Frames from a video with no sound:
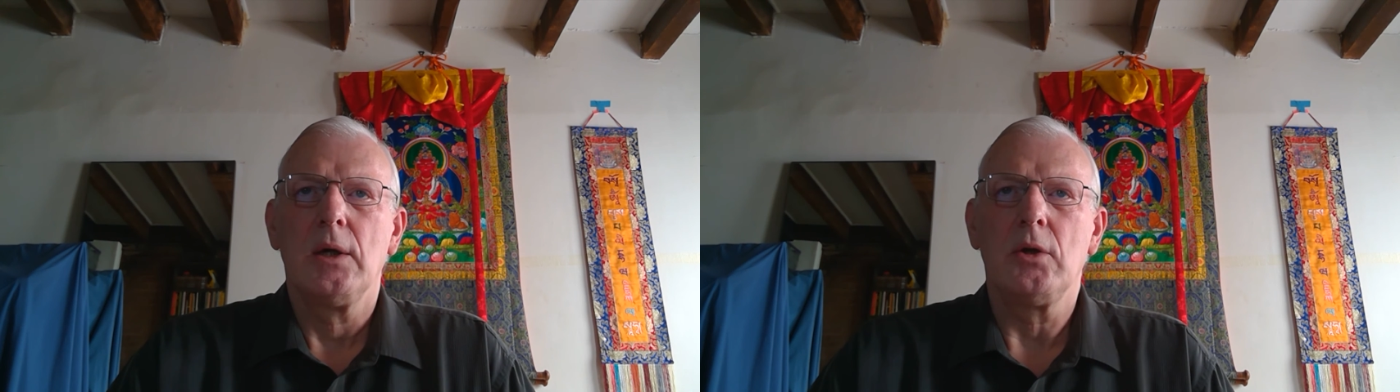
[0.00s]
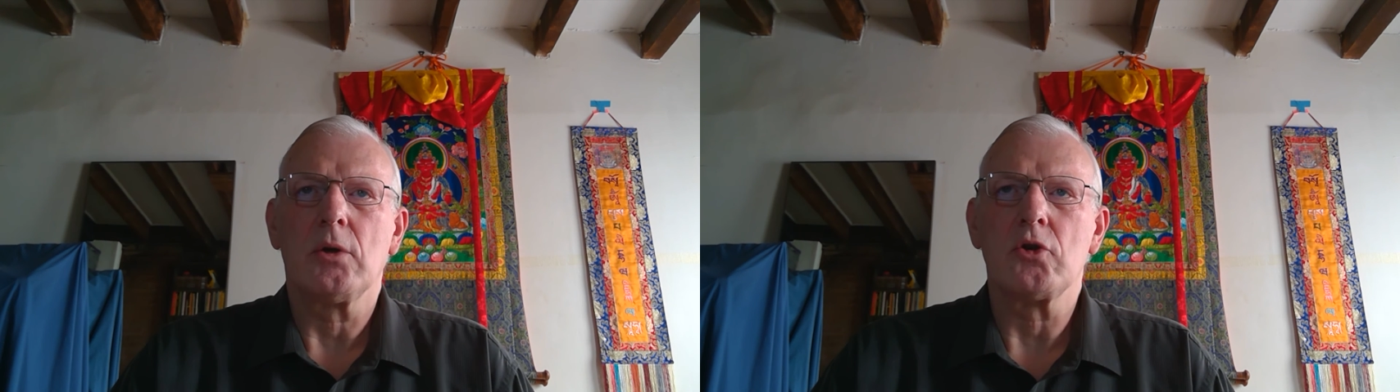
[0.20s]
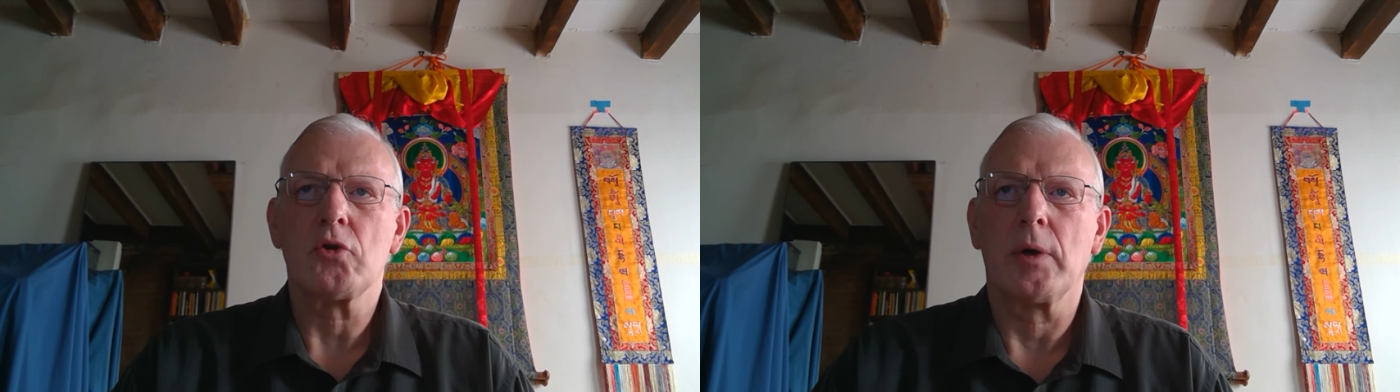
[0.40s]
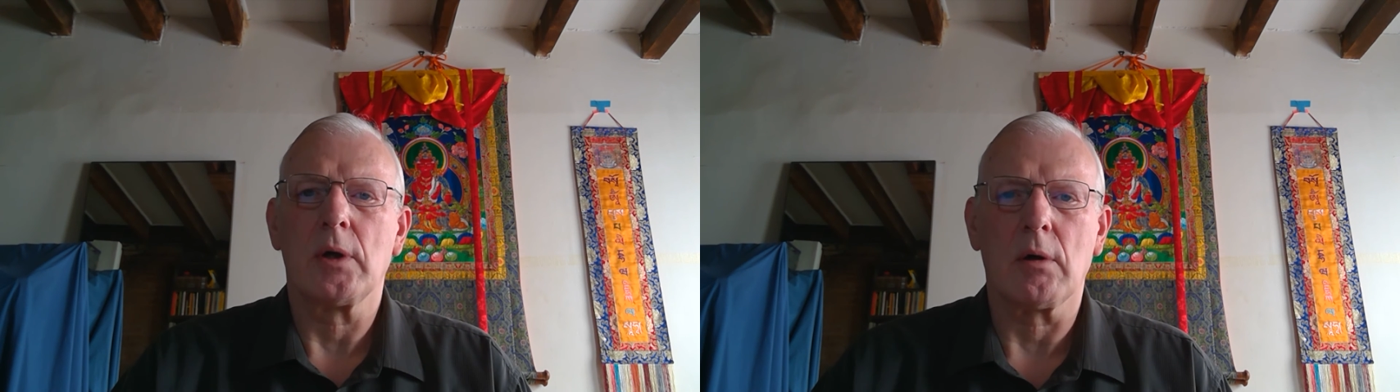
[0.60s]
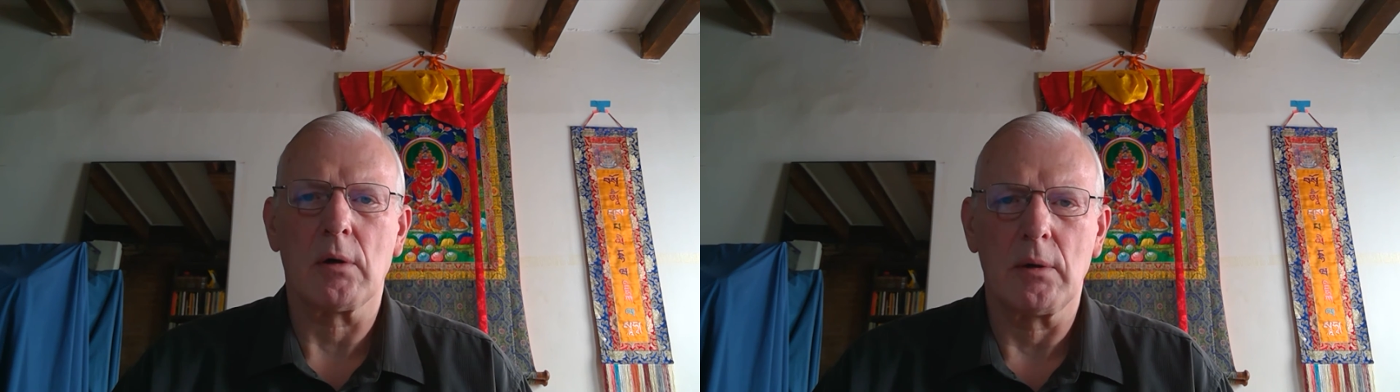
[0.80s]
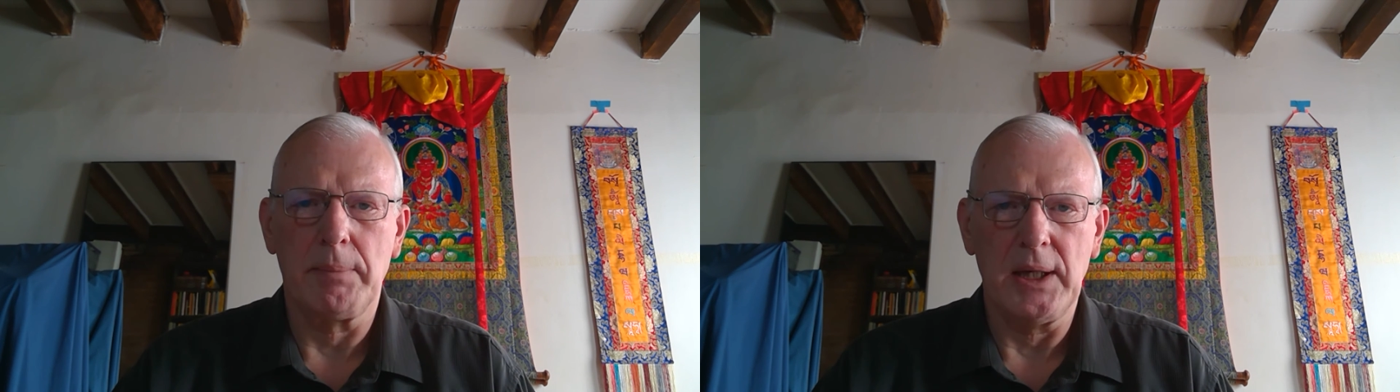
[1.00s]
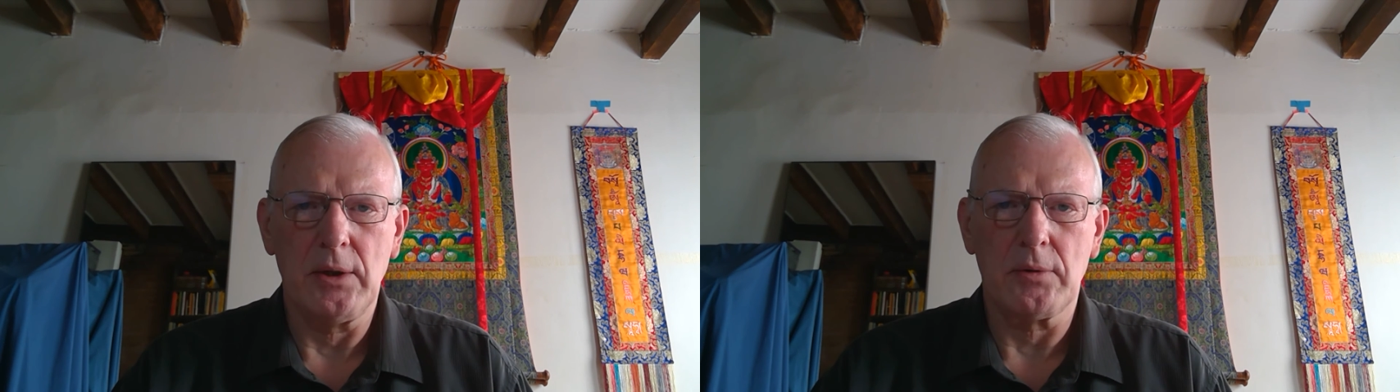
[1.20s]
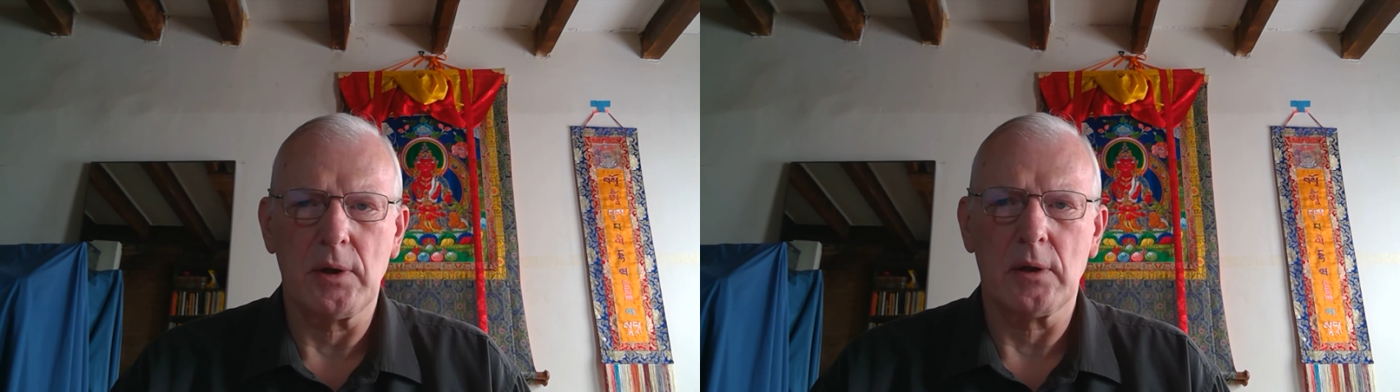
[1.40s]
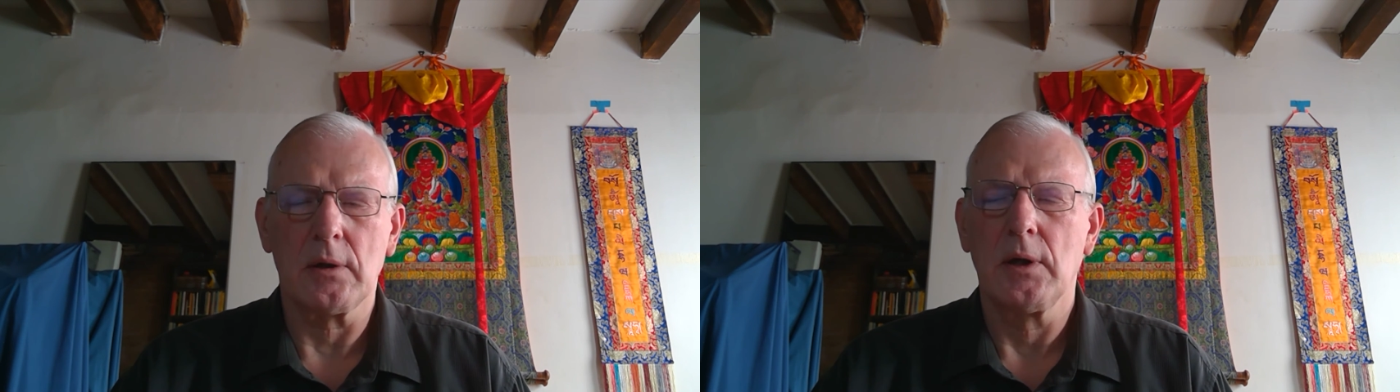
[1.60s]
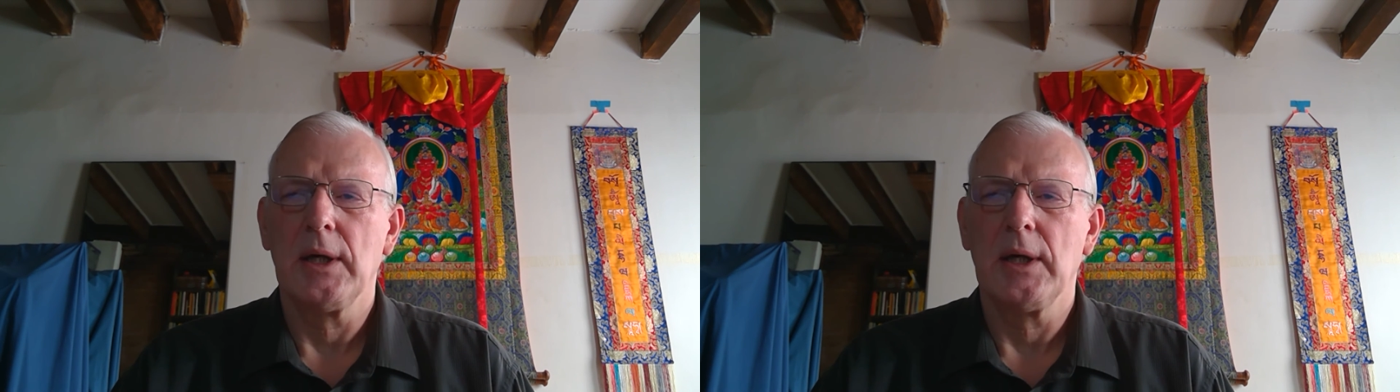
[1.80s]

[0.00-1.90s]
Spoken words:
You can join HAR on Patreon,